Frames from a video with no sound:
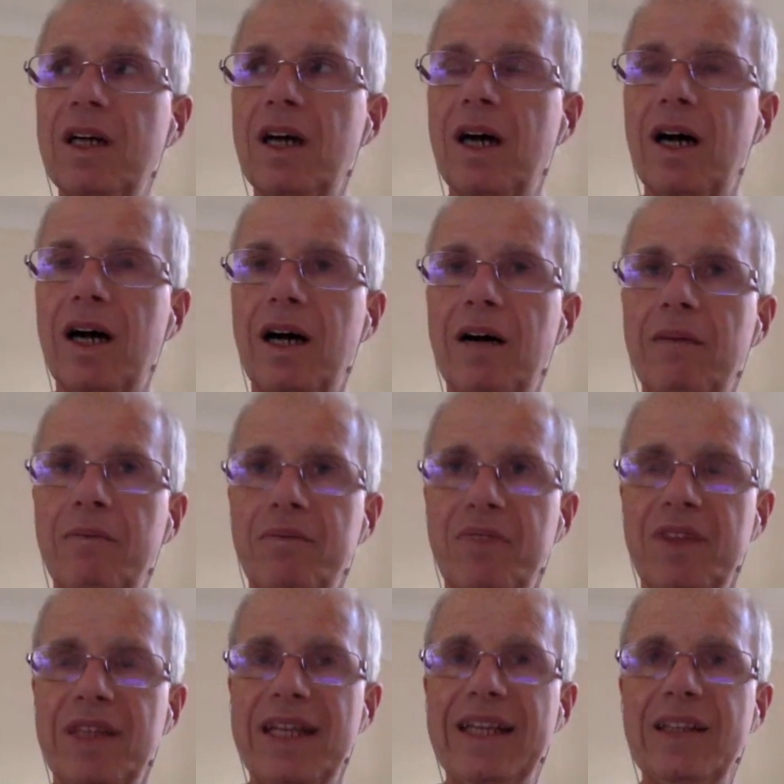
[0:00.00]
Then
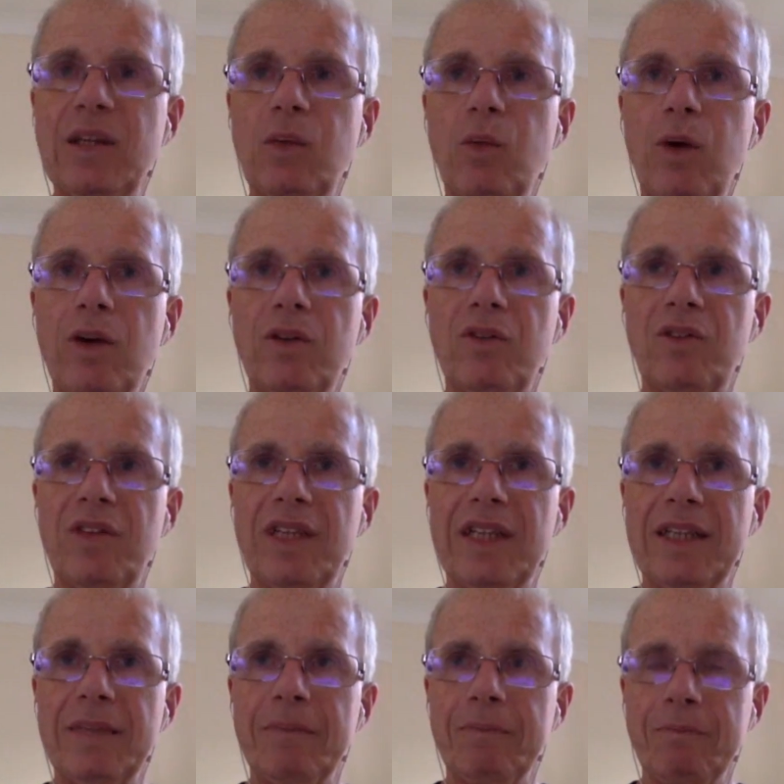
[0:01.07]
there was
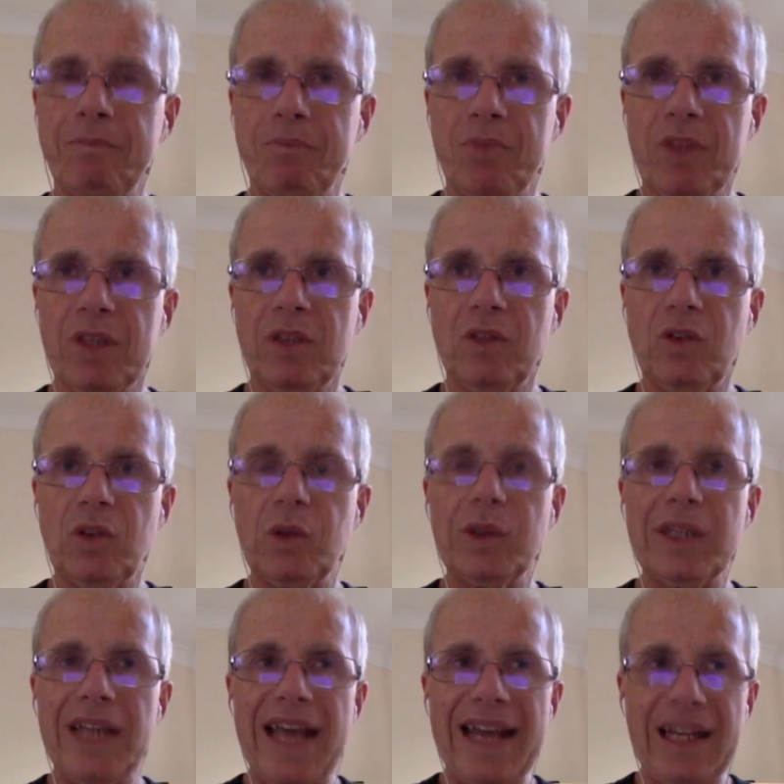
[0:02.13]
the do
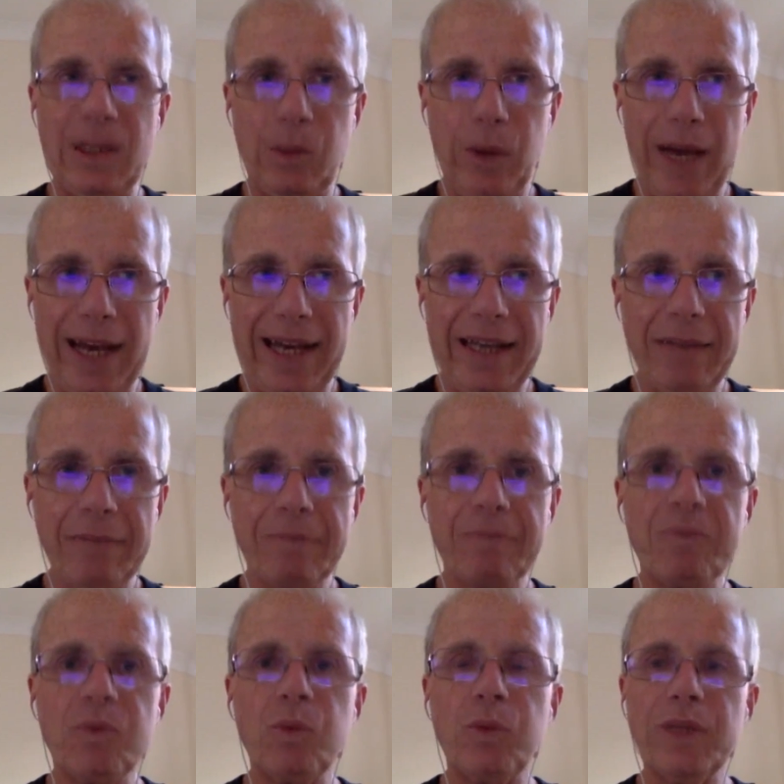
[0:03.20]
it anyway.
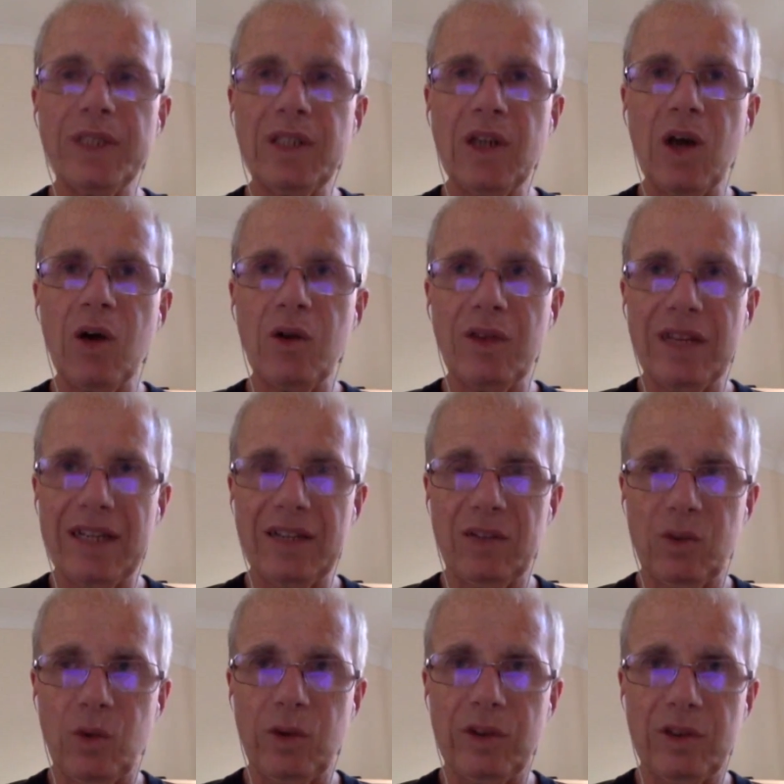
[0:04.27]
We know that it's
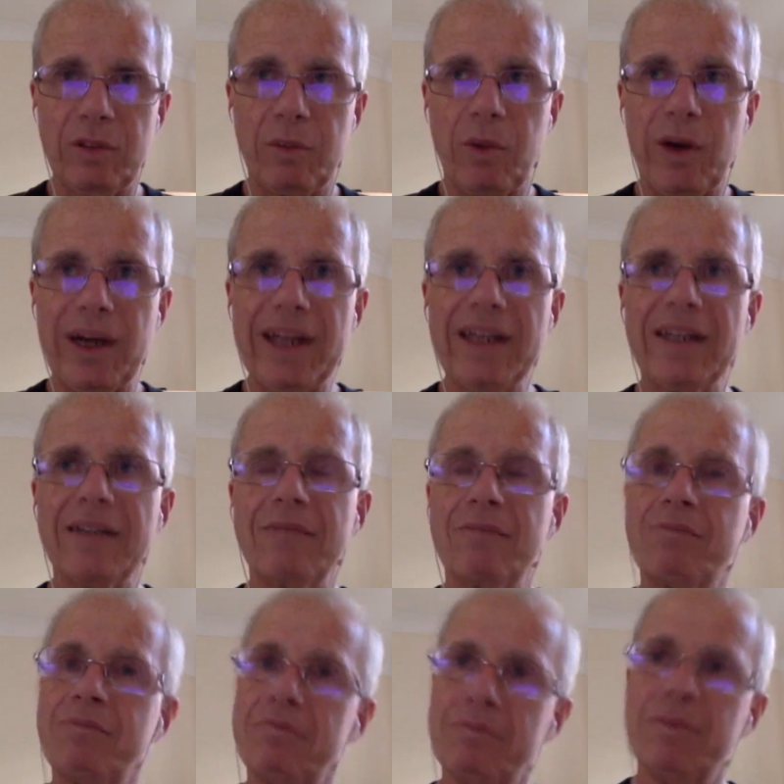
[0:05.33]
going to break,
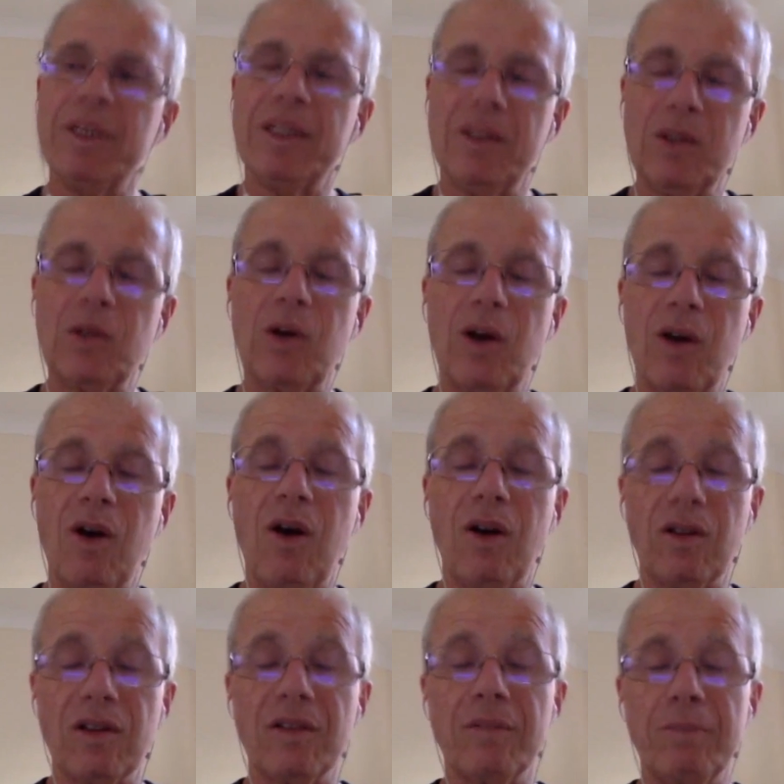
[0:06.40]
but you're on
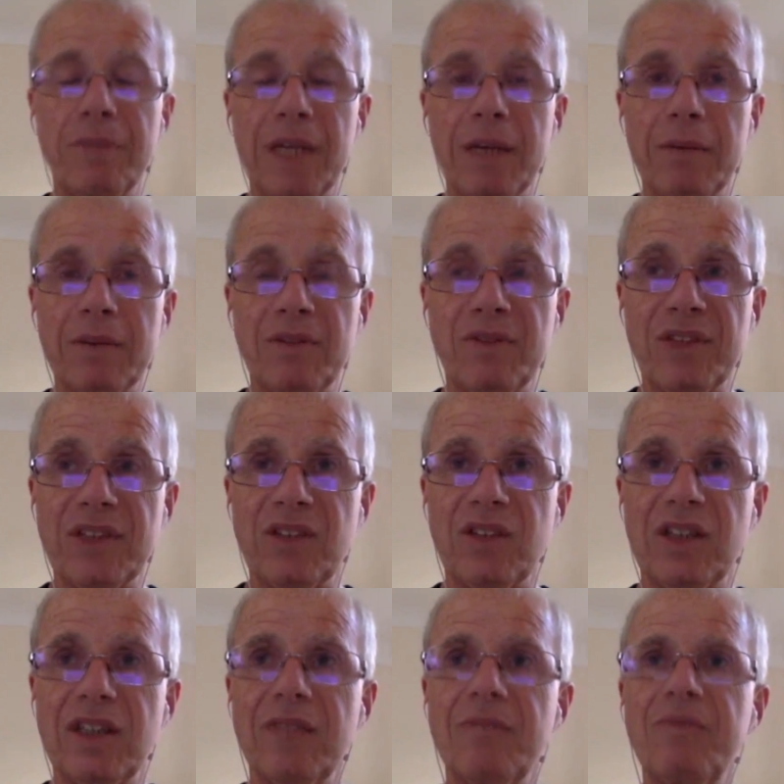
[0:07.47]
call to be able to fix
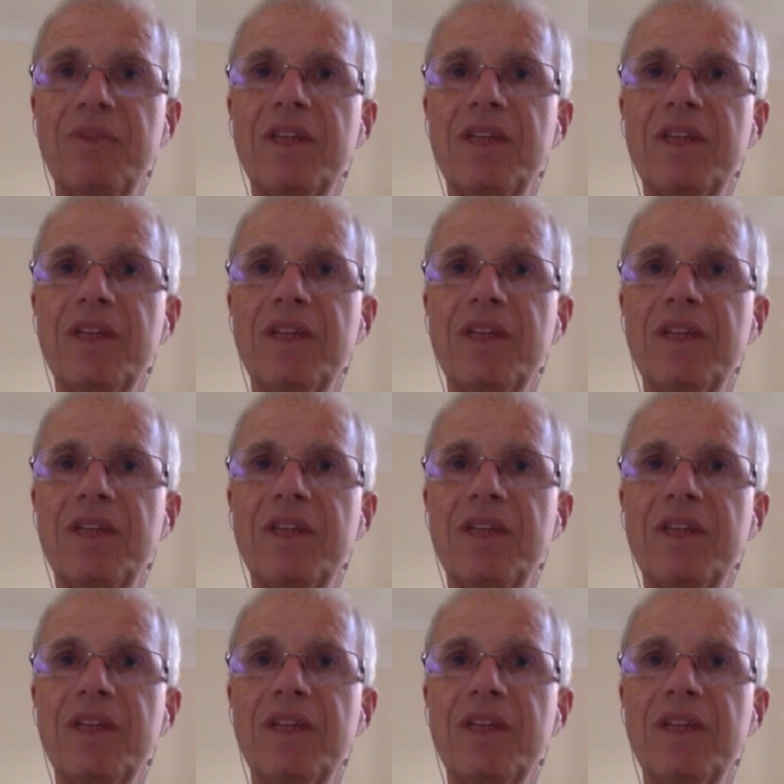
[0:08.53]
it.